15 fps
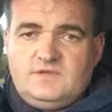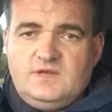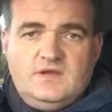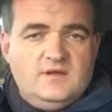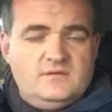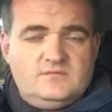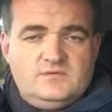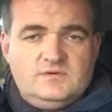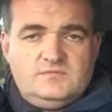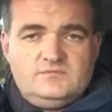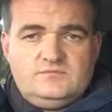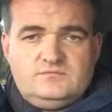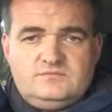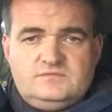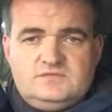yeah, we
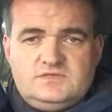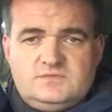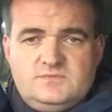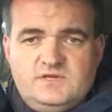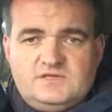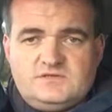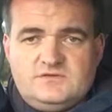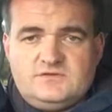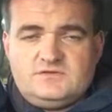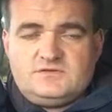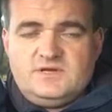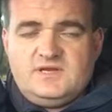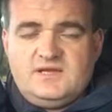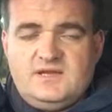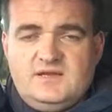just make sure the
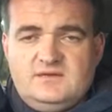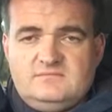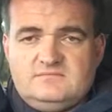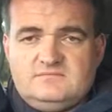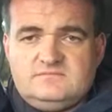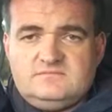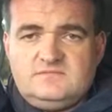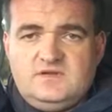drinking,